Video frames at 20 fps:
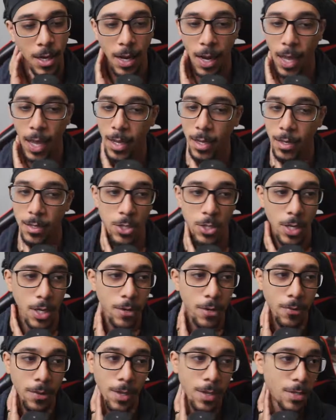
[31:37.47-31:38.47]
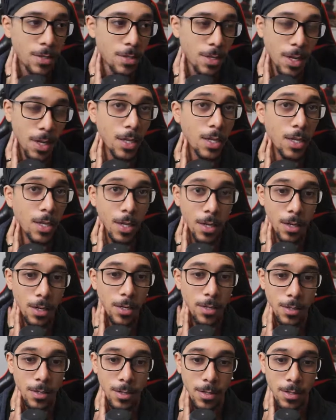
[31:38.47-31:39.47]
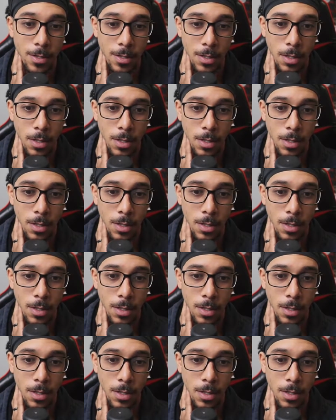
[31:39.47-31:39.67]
I can genuinely years.